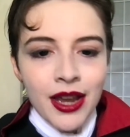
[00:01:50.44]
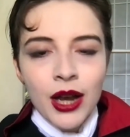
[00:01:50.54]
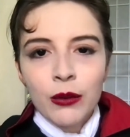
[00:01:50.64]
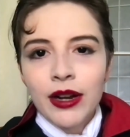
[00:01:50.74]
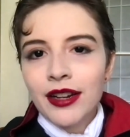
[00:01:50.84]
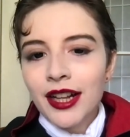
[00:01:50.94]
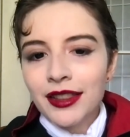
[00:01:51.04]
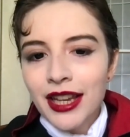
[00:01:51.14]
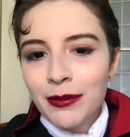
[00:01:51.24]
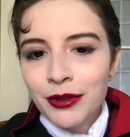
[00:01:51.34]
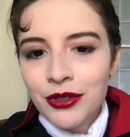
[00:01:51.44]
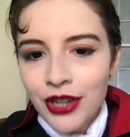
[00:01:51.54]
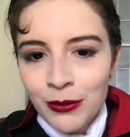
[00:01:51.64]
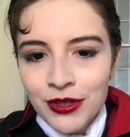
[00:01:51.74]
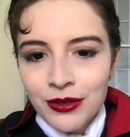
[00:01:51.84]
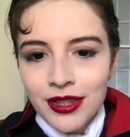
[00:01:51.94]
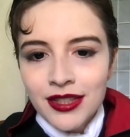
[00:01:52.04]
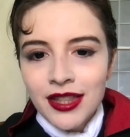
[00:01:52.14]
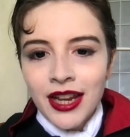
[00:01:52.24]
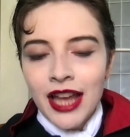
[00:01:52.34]
Wearing a light blue jumpsuit, this
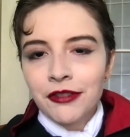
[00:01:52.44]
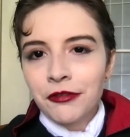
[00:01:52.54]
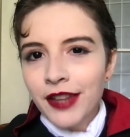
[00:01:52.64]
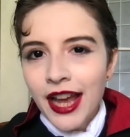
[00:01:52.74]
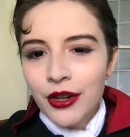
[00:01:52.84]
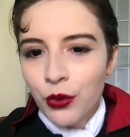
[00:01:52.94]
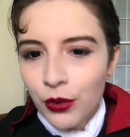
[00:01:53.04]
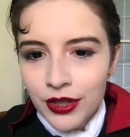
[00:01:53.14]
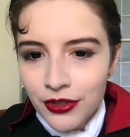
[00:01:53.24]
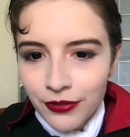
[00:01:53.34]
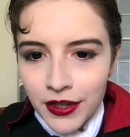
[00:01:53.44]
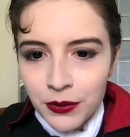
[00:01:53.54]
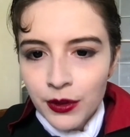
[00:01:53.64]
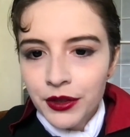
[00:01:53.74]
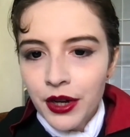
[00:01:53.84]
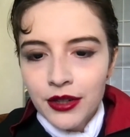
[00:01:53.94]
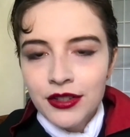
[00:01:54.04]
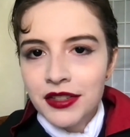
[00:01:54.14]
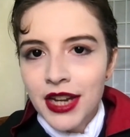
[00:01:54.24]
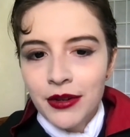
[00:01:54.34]
thing had a flat orange face with large
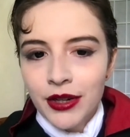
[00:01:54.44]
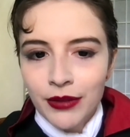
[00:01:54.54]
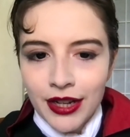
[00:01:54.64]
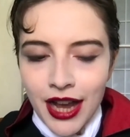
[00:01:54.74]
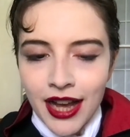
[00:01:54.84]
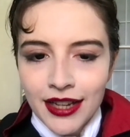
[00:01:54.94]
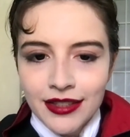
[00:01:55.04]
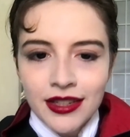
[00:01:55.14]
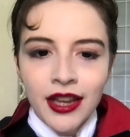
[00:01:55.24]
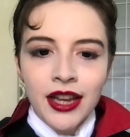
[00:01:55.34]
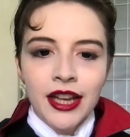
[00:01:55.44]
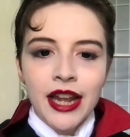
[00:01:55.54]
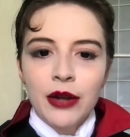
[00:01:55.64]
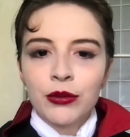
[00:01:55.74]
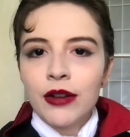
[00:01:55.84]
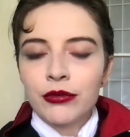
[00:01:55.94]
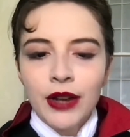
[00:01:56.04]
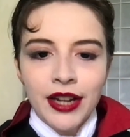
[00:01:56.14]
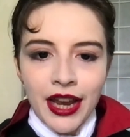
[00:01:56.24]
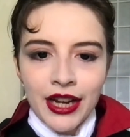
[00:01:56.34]
staring red eyes. It had rough
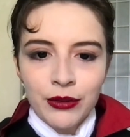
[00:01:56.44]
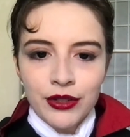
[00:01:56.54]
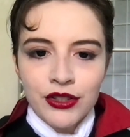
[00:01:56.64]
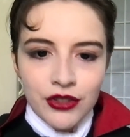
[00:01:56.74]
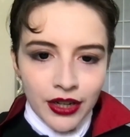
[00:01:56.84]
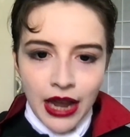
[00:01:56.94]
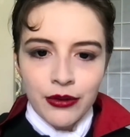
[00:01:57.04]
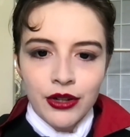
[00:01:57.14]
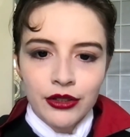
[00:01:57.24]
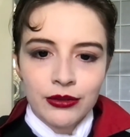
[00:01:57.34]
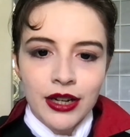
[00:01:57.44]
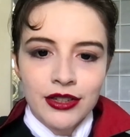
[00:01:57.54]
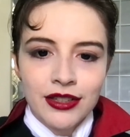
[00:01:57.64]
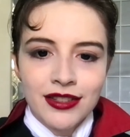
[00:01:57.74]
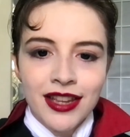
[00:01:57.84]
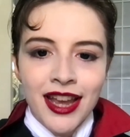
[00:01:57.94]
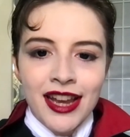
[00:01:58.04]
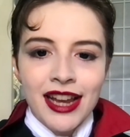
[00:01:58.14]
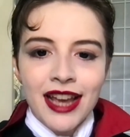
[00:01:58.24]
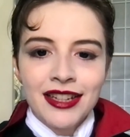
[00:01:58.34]
red hair which stuck out in all directions,
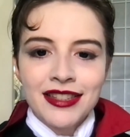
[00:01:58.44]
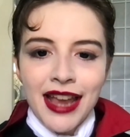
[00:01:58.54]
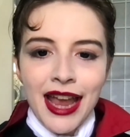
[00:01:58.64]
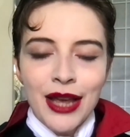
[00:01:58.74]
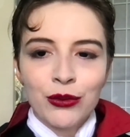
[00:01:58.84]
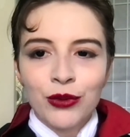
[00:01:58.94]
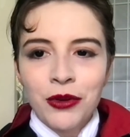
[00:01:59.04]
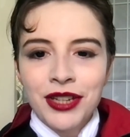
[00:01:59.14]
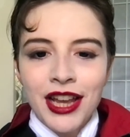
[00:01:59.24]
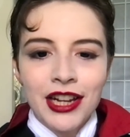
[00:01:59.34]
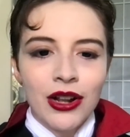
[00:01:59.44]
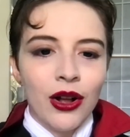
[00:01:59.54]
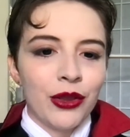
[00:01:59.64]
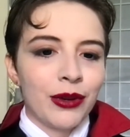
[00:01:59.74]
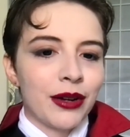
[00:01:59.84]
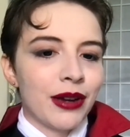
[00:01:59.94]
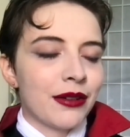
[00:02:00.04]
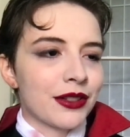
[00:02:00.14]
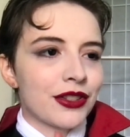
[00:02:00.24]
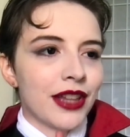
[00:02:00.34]
and its head rotated all the way
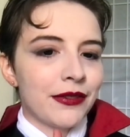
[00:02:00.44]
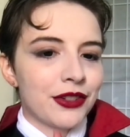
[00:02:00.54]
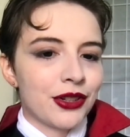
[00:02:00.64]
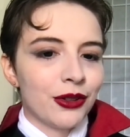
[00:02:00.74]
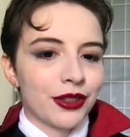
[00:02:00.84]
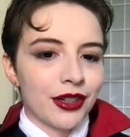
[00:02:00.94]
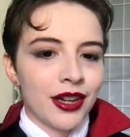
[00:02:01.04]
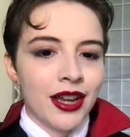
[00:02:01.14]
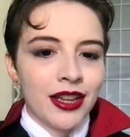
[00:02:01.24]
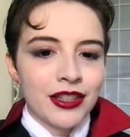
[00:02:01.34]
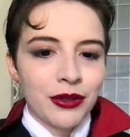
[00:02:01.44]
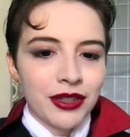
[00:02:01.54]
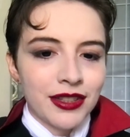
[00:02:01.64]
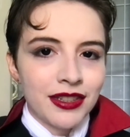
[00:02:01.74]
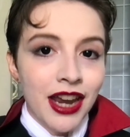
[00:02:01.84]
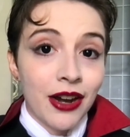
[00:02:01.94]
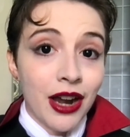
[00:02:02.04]
around its left shoulder so it could stare